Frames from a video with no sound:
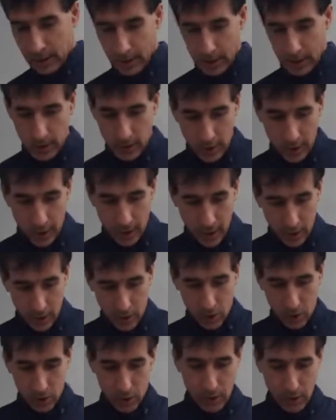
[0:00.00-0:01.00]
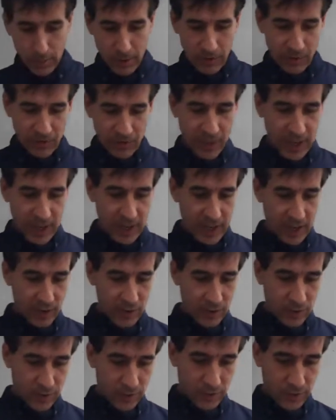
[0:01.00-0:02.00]
Okay, so number five,
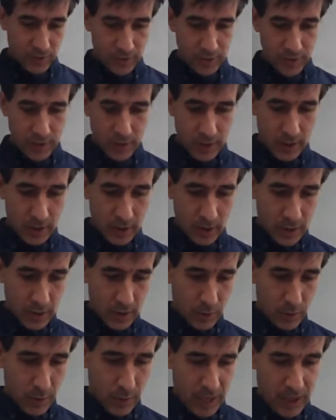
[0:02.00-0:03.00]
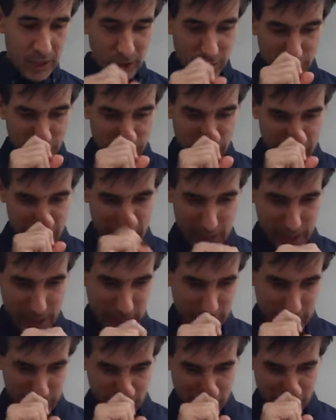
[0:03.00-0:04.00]
write the first
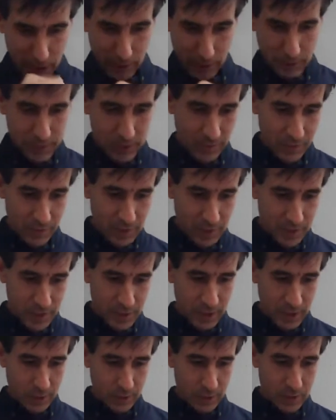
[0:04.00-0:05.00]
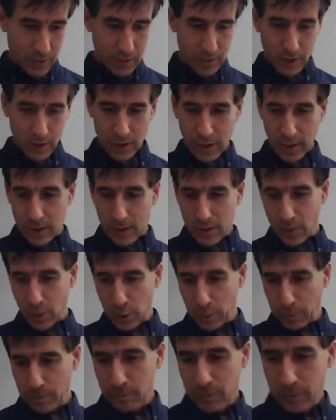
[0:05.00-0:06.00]
six terms of the sequence. Okay,
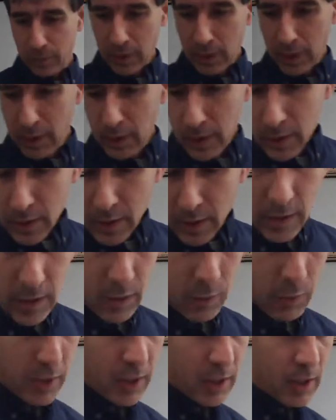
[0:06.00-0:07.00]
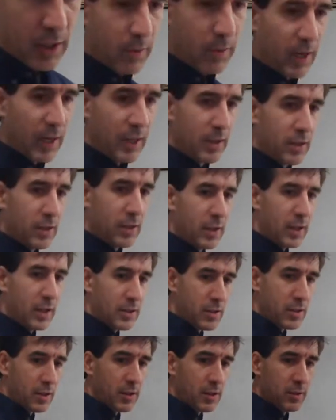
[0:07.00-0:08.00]
so they want you to write, you guys,
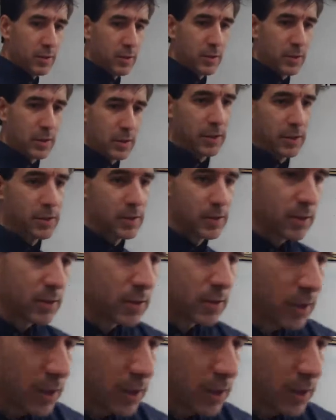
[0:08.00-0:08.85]
look, let's, should